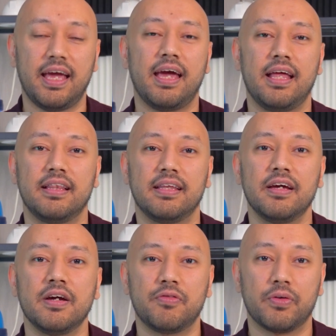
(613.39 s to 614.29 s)
And
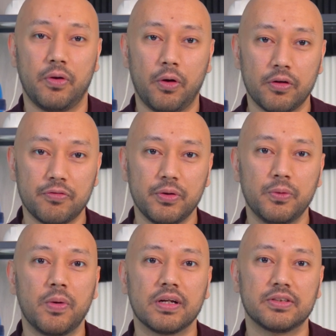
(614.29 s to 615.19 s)
for all of you
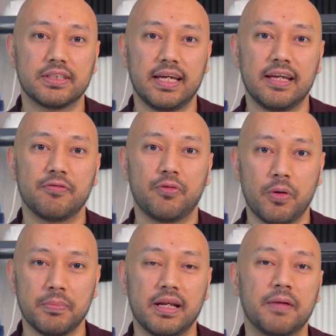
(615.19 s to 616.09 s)
who want to stay
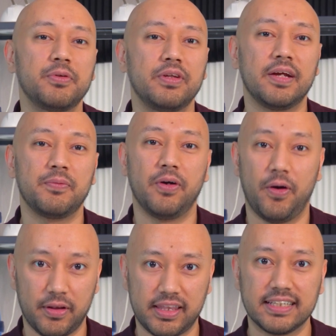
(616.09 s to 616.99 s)
informed and up to date with
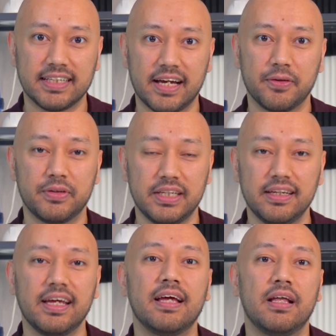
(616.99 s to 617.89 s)
all things
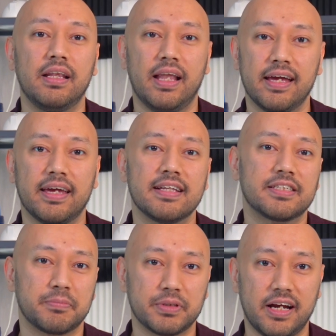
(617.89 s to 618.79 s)
IoT, like and
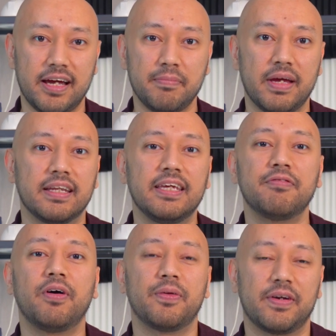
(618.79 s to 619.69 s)
subscribe and
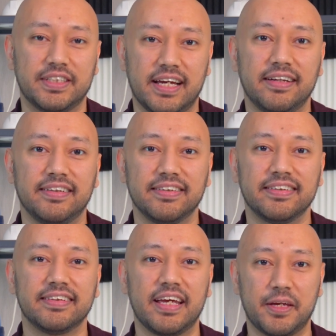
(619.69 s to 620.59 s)
keep following our channel.
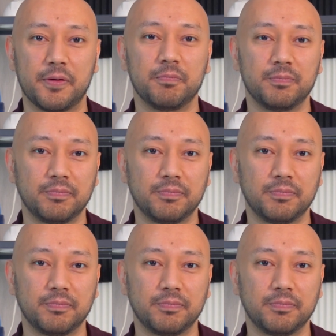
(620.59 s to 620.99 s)
Thank you.